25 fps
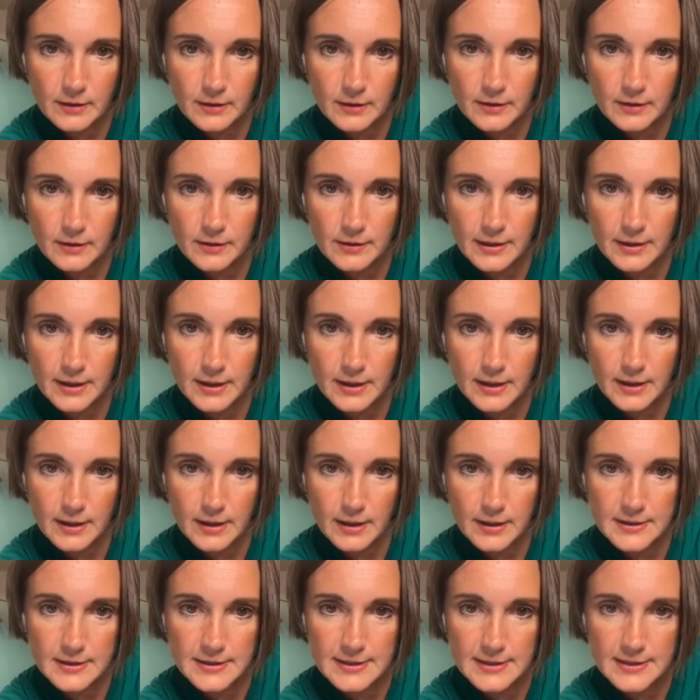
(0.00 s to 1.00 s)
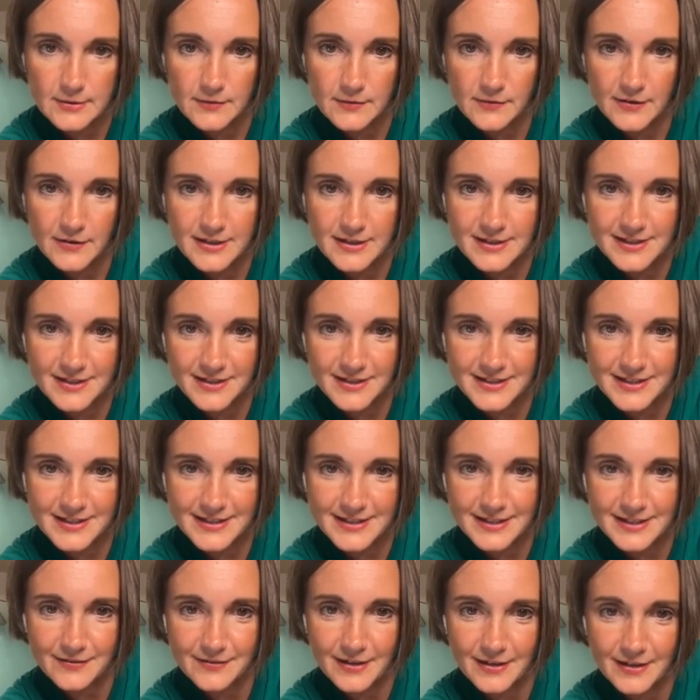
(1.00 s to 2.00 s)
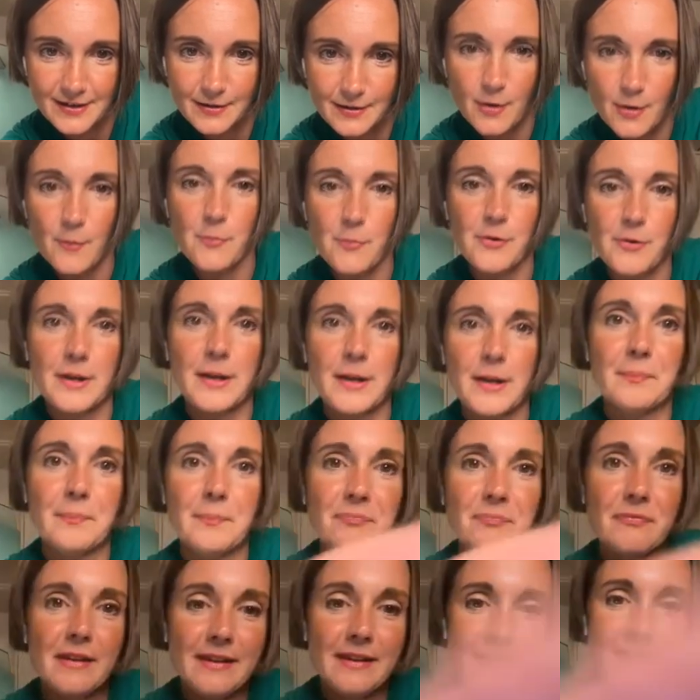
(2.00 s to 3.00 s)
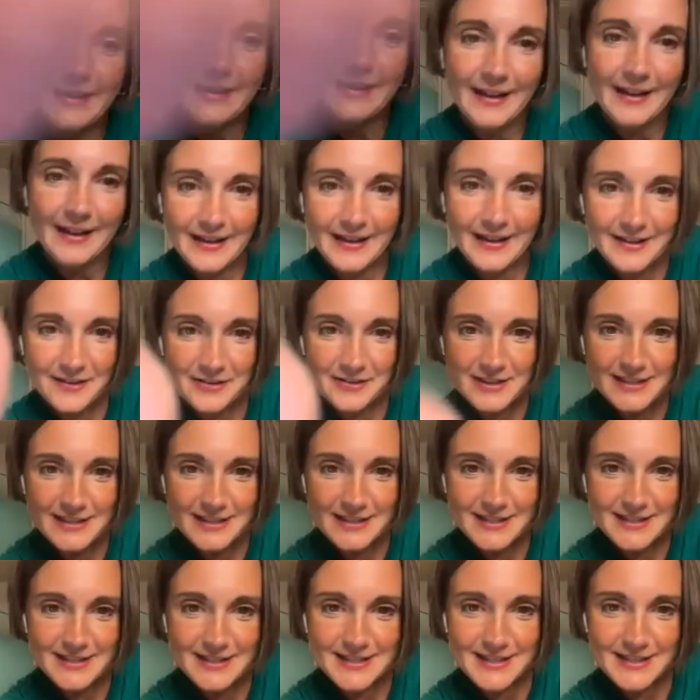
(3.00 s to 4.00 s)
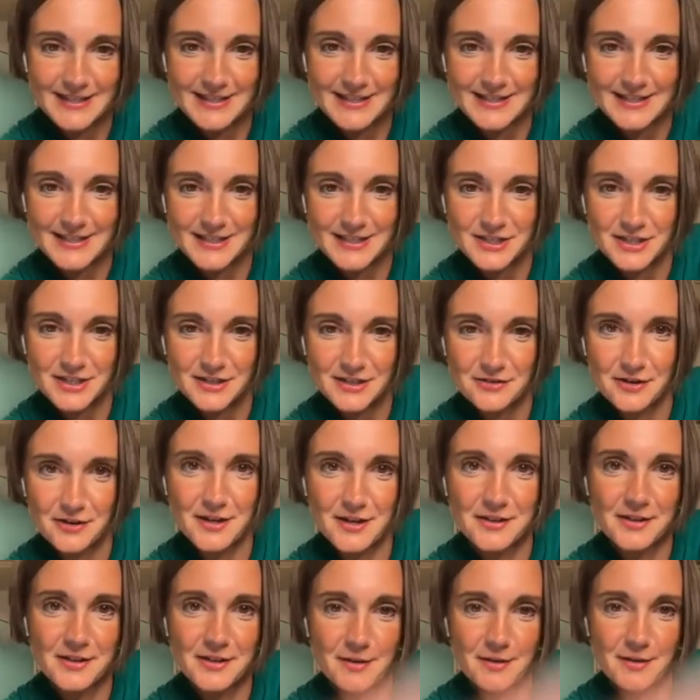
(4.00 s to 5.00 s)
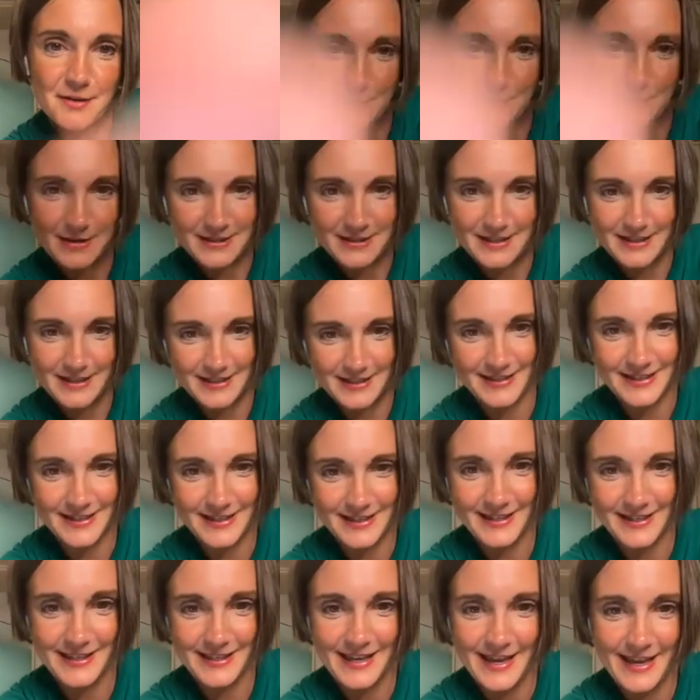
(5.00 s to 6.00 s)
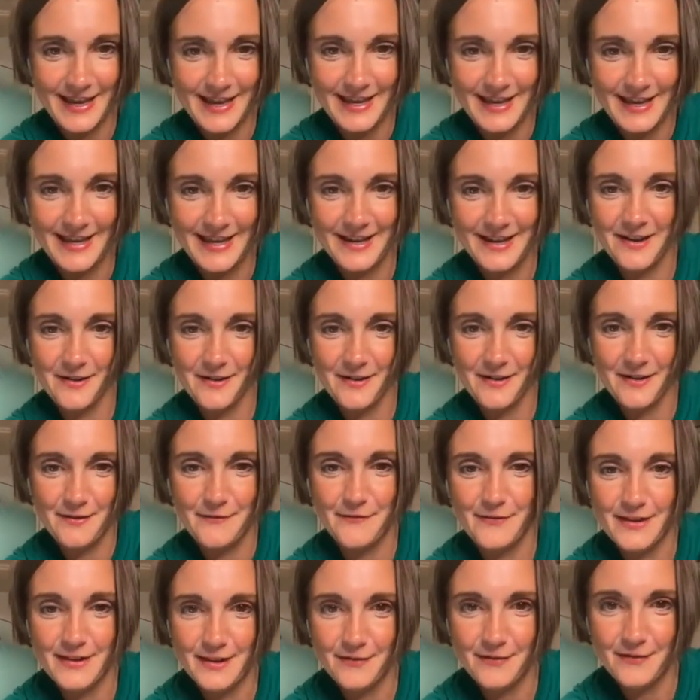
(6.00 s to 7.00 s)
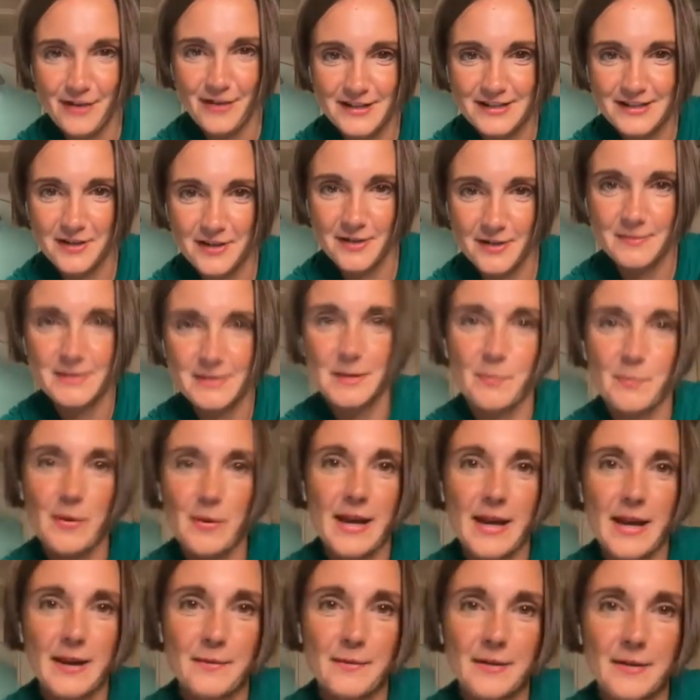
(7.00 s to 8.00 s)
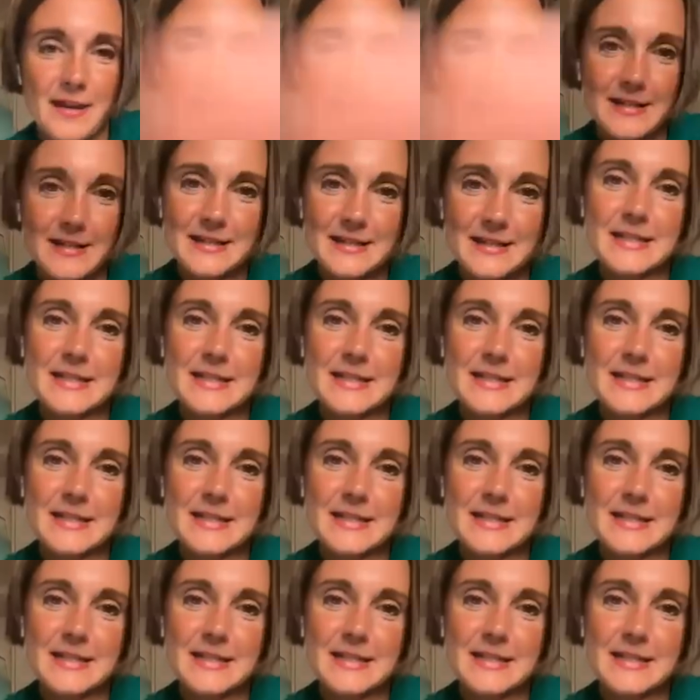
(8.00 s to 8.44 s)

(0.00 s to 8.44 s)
Okay, still very excited, loving it. Oh, brilliant. And Christine says she got her Thermomix yesterday. Yay, hopefully you've had time to play with it.